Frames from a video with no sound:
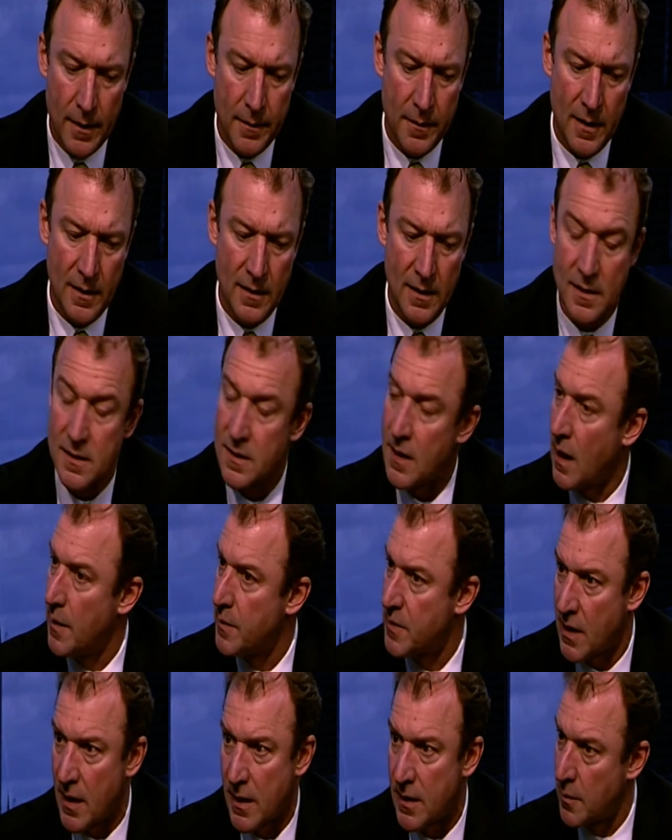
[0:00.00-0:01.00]
I think these
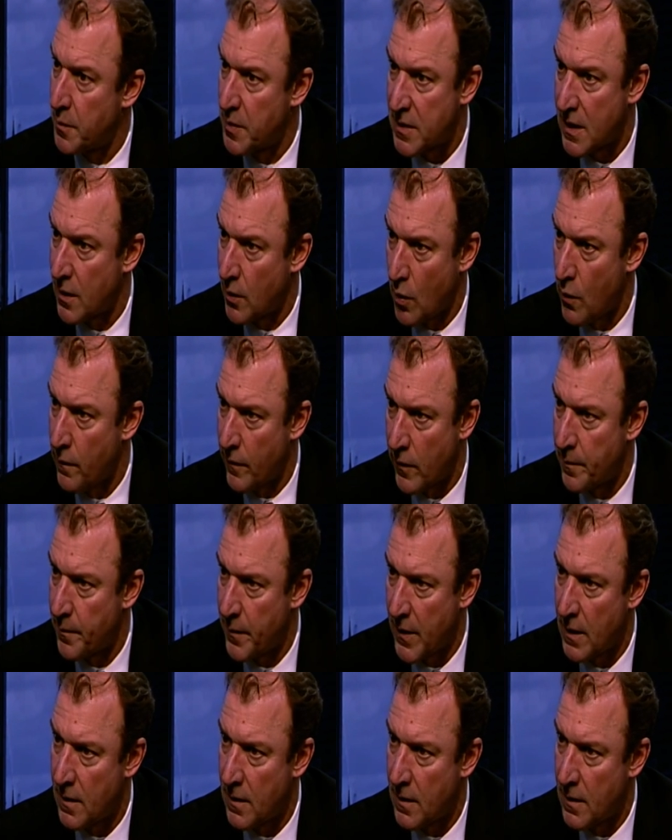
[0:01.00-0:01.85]
times are 100% over.